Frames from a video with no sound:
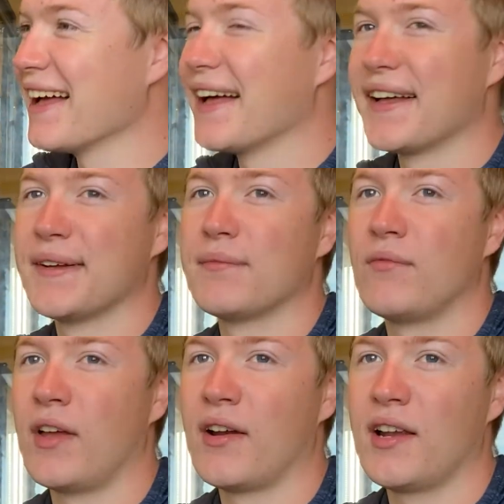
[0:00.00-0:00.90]

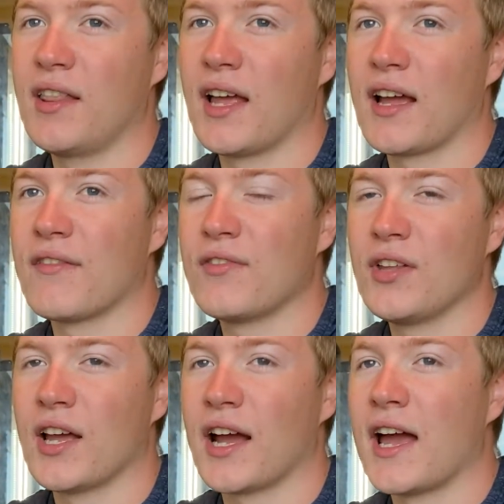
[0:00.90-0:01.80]
Very like I feel
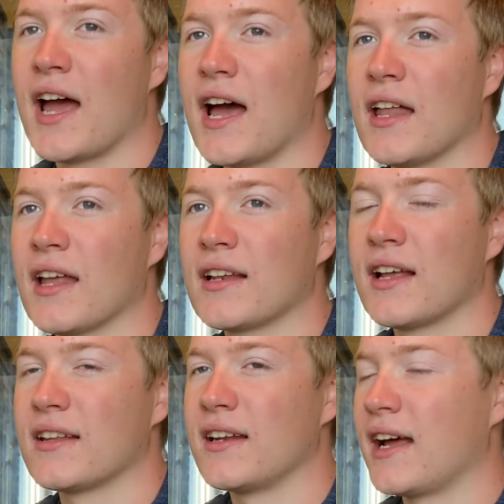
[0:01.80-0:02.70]
like I had like
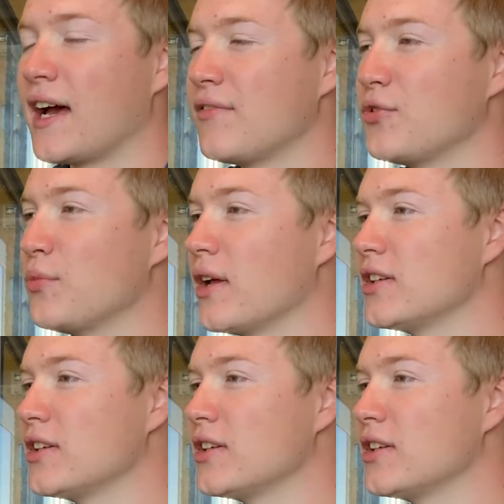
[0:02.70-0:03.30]
not that I have to, but I